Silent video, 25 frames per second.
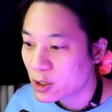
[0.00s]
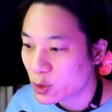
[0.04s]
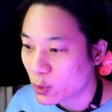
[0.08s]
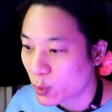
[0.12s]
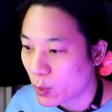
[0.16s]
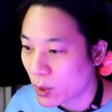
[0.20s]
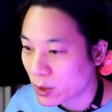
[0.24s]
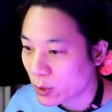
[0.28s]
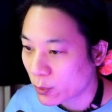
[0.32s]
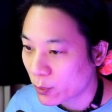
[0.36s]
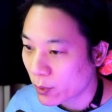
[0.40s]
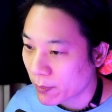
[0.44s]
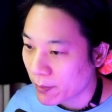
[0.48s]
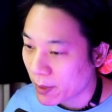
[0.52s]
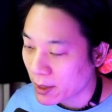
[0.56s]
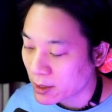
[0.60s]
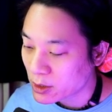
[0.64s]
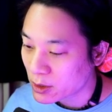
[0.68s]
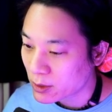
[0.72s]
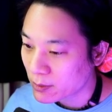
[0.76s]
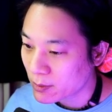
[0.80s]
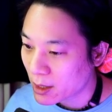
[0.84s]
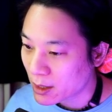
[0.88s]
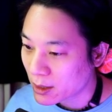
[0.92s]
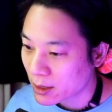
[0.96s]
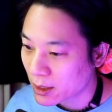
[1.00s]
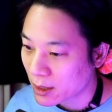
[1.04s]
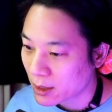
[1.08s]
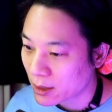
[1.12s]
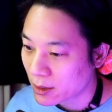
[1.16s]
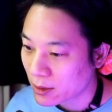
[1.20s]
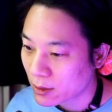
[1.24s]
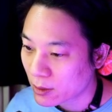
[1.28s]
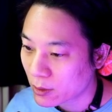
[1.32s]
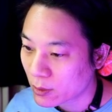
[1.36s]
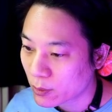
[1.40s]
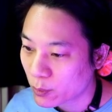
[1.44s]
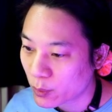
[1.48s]
why don't we pencil mark
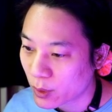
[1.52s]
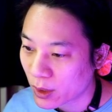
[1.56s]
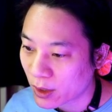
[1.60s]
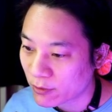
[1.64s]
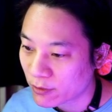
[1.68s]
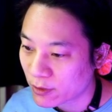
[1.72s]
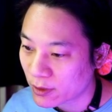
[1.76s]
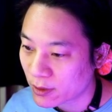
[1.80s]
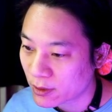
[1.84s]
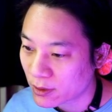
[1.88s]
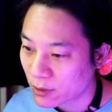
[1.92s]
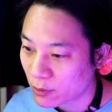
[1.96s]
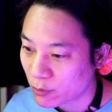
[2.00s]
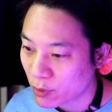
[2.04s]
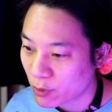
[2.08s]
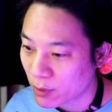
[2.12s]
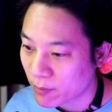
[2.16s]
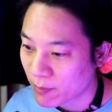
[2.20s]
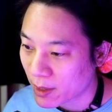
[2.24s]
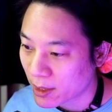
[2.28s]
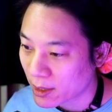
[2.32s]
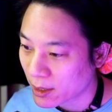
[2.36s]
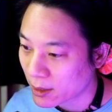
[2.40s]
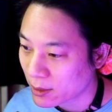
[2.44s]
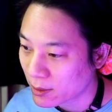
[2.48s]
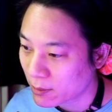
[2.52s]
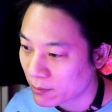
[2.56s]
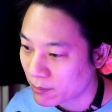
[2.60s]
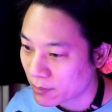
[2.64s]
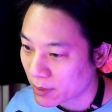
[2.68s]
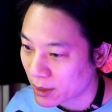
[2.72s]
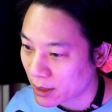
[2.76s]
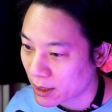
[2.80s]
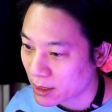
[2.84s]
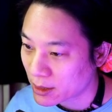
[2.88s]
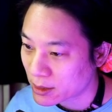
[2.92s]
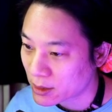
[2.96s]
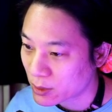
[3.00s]
in whatever the remaining number
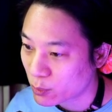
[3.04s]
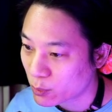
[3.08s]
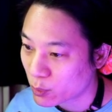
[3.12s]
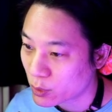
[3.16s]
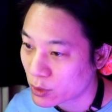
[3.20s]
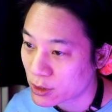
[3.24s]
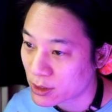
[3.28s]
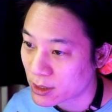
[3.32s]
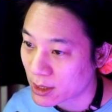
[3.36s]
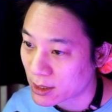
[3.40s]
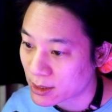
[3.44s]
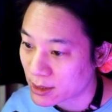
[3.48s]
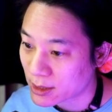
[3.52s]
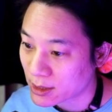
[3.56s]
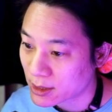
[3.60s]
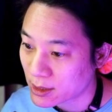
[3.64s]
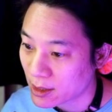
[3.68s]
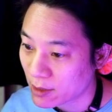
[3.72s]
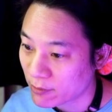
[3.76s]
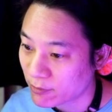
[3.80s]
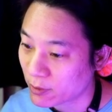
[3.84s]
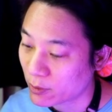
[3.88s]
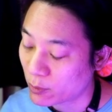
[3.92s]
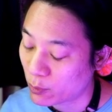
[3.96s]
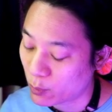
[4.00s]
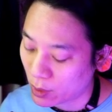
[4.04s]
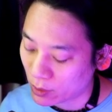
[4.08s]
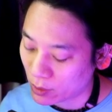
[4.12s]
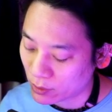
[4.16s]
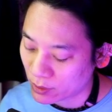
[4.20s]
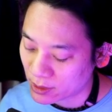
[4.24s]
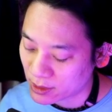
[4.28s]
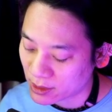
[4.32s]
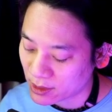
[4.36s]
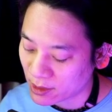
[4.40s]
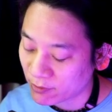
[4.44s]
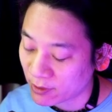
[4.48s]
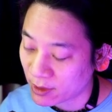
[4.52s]
is, which is a 7. Well, the
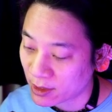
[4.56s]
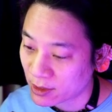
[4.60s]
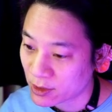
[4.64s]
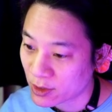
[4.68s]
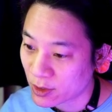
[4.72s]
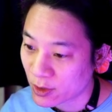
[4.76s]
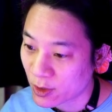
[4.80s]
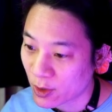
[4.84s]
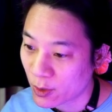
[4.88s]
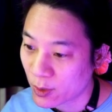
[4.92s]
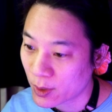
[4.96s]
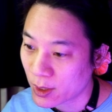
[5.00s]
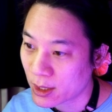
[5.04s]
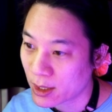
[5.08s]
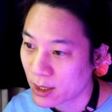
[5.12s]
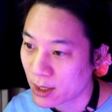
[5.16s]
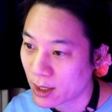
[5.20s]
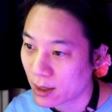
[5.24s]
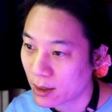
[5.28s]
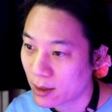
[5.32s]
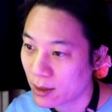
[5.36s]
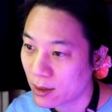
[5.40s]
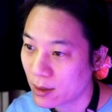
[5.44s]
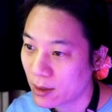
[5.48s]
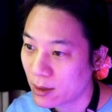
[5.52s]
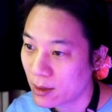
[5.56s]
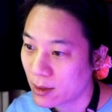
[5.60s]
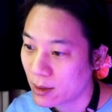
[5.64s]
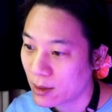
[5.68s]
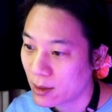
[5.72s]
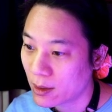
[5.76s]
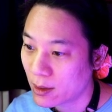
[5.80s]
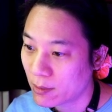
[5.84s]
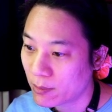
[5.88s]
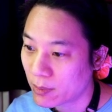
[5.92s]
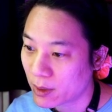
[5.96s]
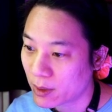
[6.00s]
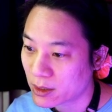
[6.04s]
7 has to go here
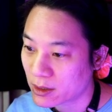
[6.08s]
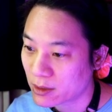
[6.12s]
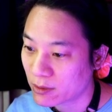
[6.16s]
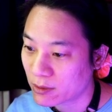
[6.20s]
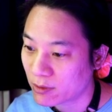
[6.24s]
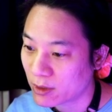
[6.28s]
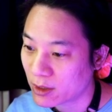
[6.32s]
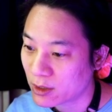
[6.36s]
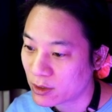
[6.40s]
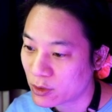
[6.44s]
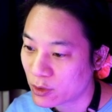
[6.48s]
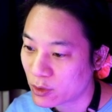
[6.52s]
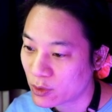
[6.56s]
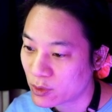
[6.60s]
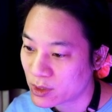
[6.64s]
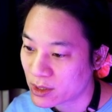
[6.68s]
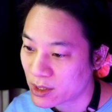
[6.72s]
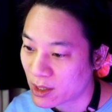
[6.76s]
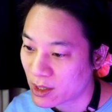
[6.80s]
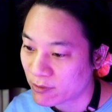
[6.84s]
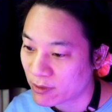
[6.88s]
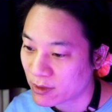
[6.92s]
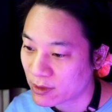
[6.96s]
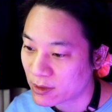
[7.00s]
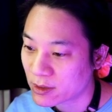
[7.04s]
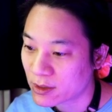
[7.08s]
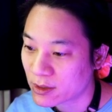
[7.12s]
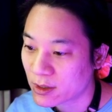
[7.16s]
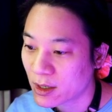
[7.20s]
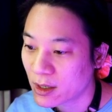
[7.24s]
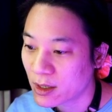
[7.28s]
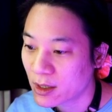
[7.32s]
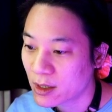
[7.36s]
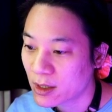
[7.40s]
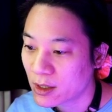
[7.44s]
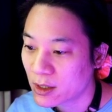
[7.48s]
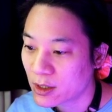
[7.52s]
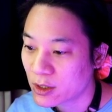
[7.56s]
because of these two 7s.
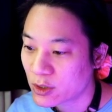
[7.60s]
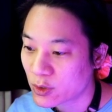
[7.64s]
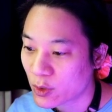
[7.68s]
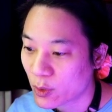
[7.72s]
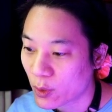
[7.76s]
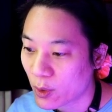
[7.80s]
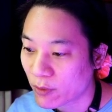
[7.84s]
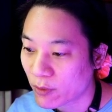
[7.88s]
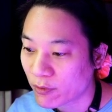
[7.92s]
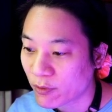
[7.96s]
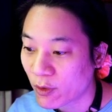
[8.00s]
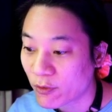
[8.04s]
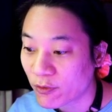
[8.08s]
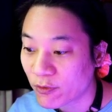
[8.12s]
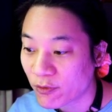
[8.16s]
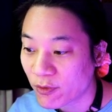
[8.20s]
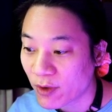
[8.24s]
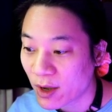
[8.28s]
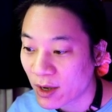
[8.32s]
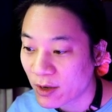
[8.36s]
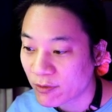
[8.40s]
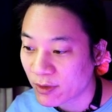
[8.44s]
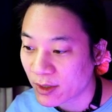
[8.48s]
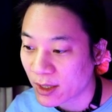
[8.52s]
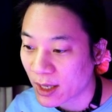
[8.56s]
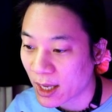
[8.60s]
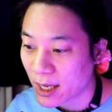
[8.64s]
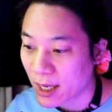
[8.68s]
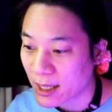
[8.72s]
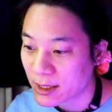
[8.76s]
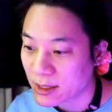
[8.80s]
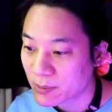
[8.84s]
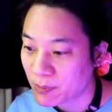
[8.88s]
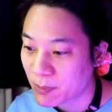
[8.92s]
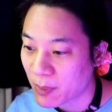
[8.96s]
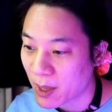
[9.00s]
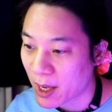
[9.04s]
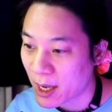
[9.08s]
So I've got 5 and
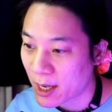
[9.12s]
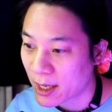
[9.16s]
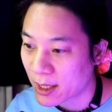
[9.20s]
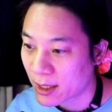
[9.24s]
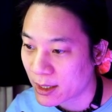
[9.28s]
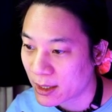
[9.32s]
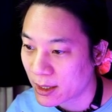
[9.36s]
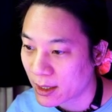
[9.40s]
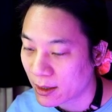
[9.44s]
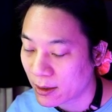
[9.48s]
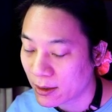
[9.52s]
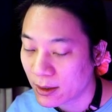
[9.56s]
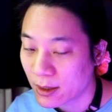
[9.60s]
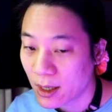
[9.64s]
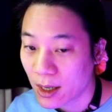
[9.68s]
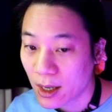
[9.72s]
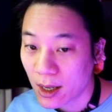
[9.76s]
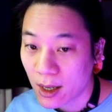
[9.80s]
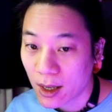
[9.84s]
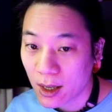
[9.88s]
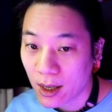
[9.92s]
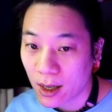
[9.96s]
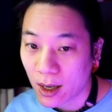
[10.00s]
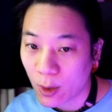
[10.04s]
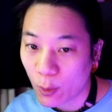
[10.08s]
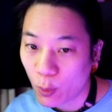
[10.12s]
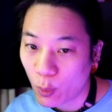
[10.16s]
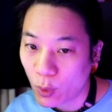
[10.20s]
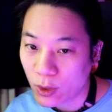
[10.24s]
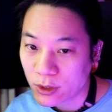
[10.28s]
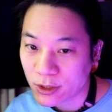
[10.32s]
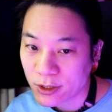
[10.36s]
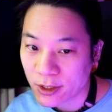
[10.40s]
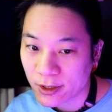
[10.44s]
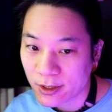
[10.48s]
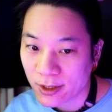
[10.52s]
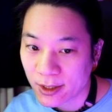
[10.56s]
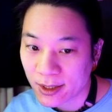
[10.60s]
8 pair here. I was
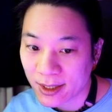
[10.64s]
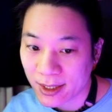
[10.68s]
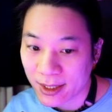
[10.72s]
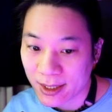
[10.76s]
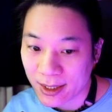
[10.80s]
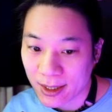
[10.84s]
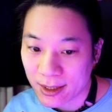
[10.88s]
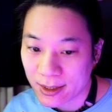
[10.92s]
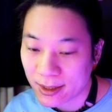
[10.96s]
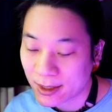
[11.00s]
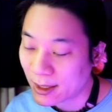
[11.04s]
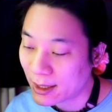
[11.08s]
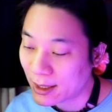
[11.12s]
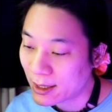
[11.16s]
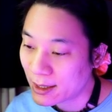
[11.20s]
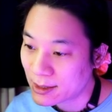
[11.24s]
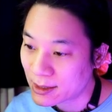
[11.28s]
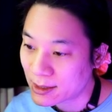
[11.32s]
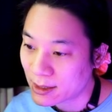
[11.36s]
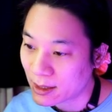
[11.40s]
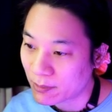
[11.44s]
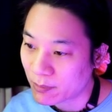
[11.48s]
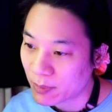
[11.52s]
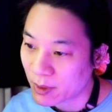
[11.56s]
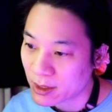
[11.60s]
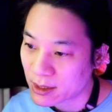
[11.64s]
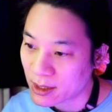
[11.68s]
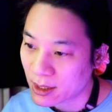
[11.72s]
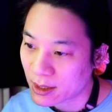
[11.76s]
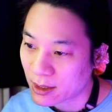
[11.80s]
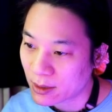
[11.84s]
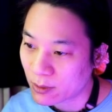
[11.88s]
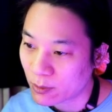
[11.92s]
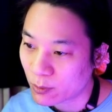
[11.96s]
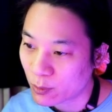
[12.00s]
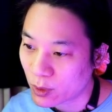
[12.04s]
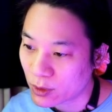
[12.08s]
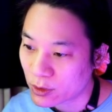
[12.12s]
going to delete it because I
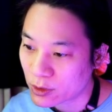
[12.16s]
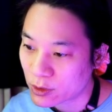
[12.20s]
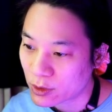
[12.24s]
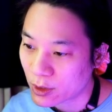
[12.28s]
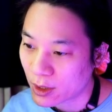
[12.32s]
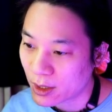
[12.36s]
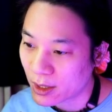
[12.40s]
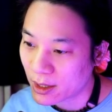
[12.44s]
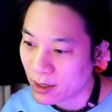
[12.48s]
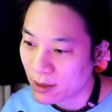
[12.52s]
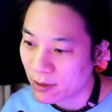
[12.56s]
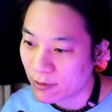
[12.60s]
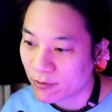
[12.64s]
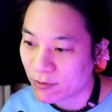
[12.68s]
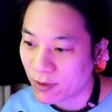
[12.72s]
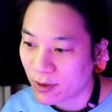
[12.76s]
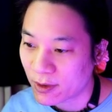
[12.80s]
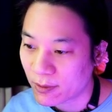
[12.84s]
didn't want to leave